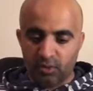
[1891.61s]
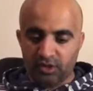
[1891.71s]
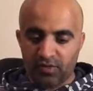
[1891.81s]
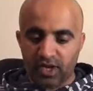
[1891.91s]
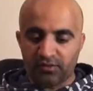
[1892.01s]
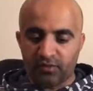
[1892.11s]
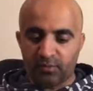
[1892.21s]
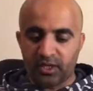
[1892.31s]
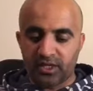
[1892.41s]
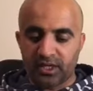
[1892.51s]
with the right of
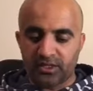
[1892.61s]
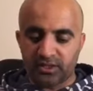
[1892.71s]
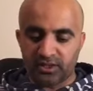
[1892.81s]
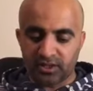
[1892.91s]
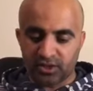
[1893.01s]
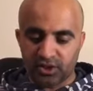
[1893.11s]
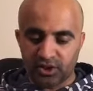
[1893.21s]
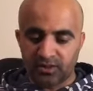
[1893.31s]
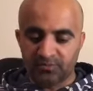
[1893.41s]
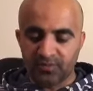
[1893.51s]
appeal against this
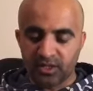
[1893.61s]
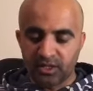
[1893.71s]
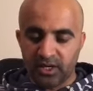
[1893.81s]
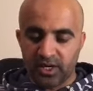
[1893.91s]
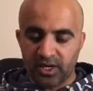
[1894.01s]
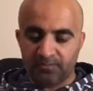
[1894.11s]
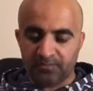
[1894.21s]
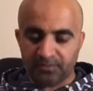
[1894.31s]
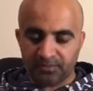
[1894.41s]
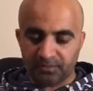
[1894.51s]
decision. And